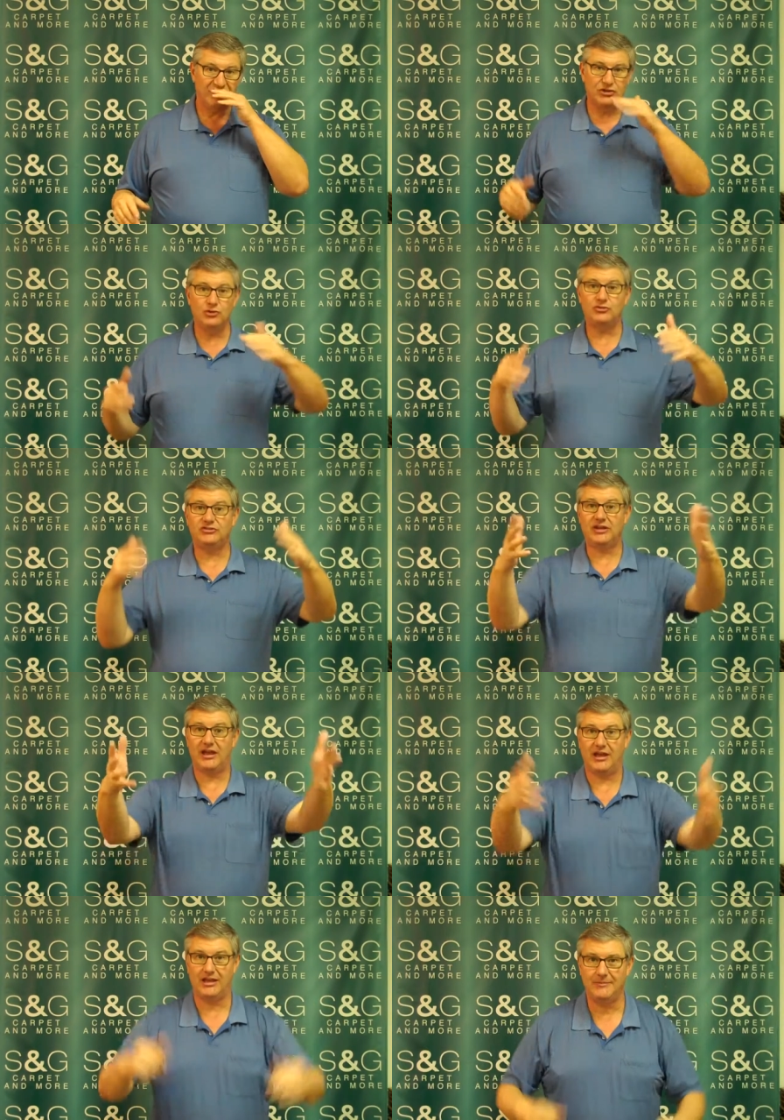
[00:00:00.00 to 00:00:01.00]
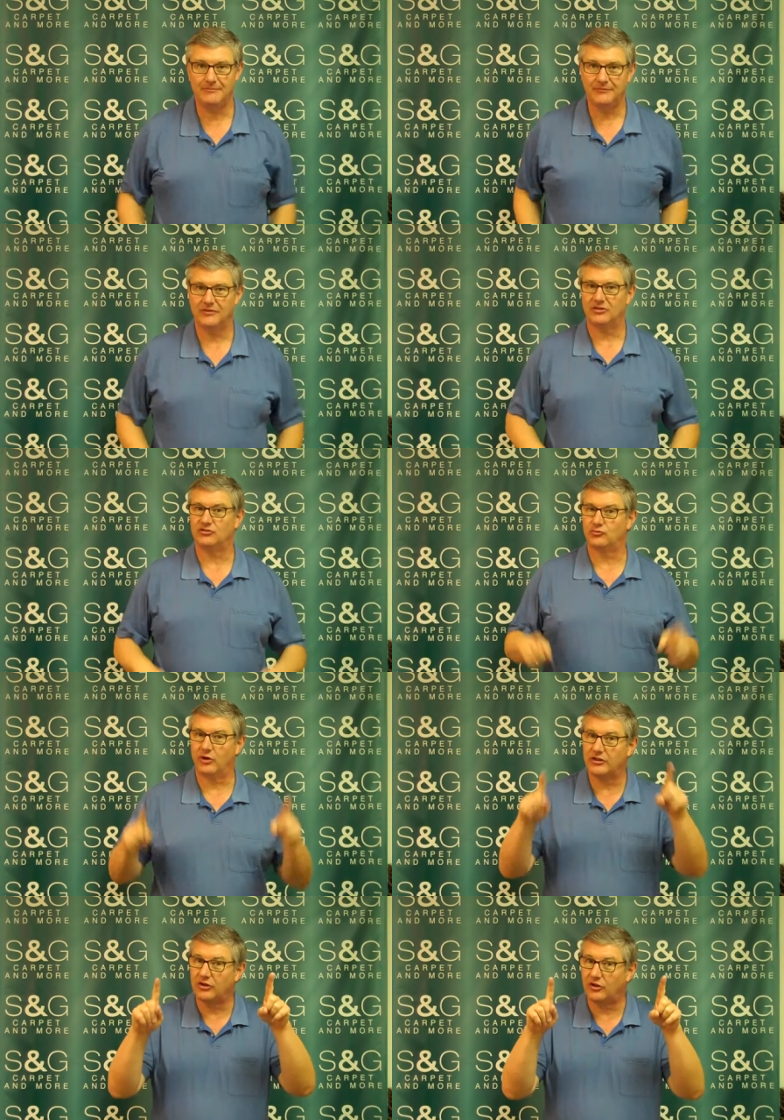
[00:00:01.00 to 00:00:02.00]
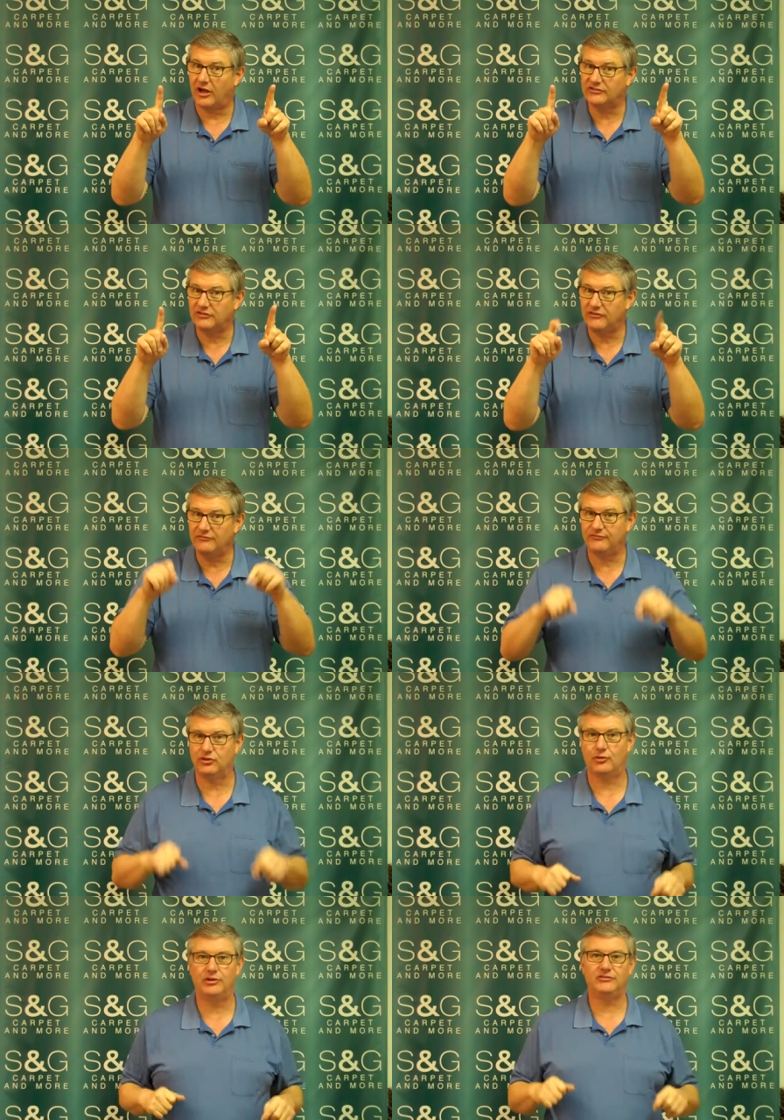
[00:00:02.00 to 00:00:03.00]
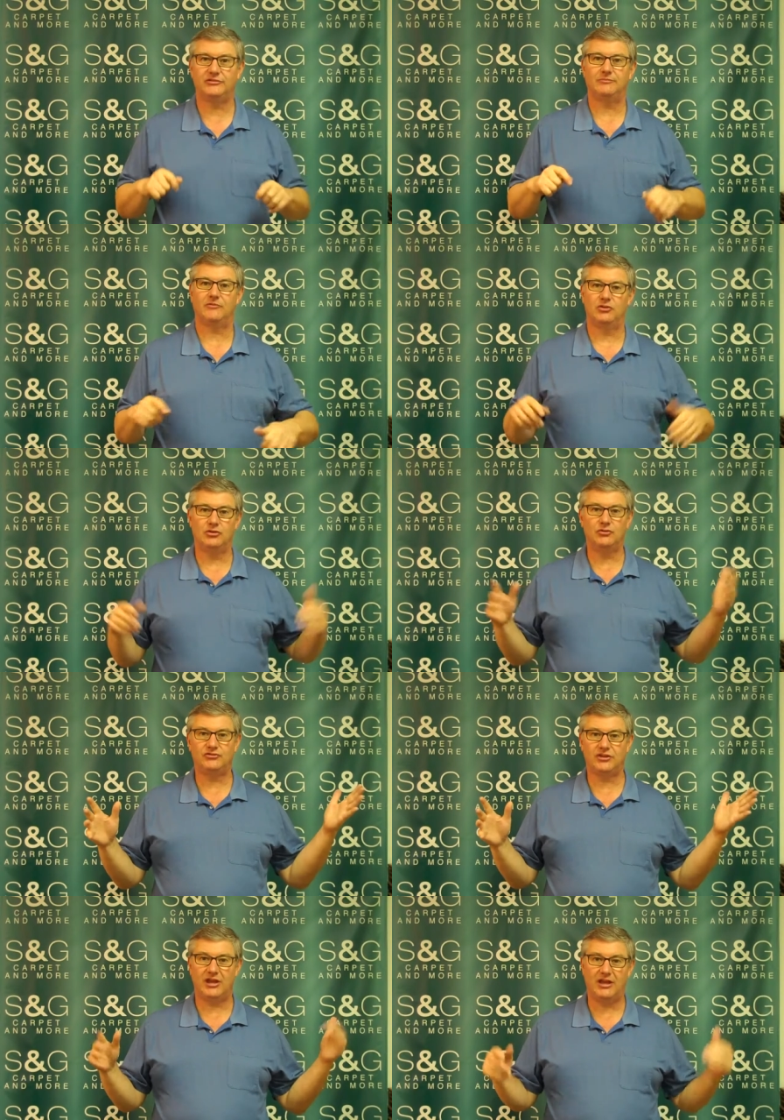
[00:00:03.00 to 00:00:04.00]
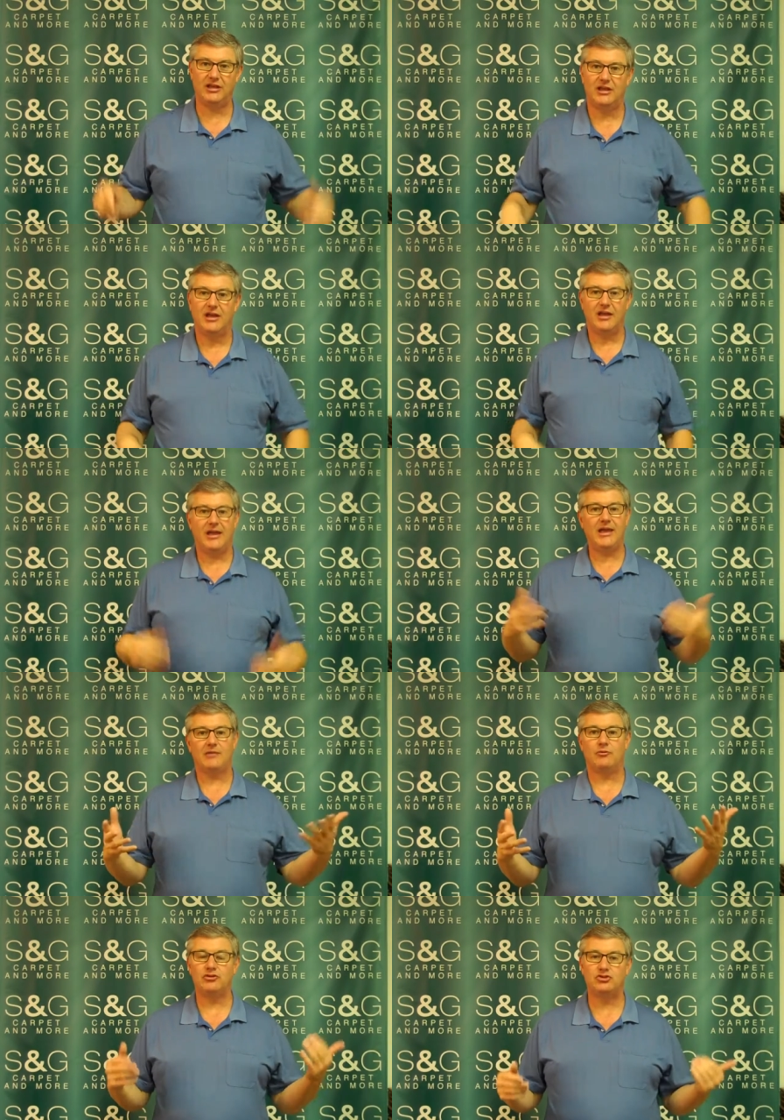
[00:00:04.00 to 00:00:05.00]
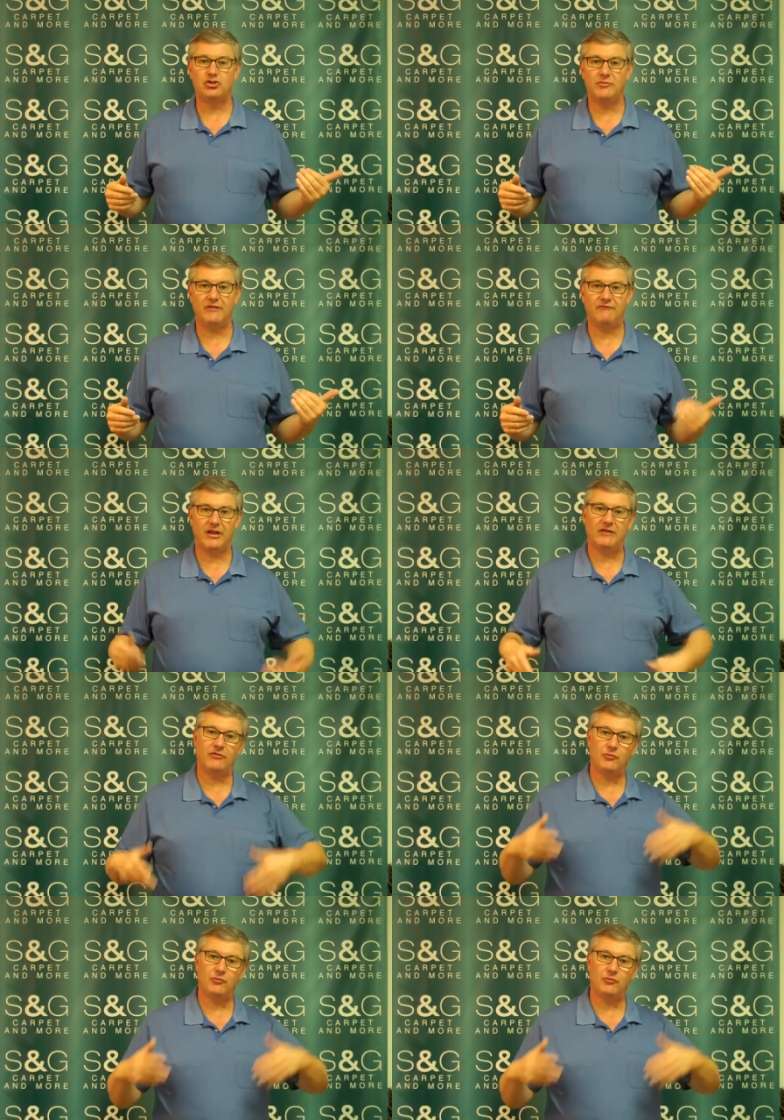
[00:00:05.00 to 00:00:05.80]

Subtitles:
You say, this is one of the laws of influence, you say, hey, would you do me a favor?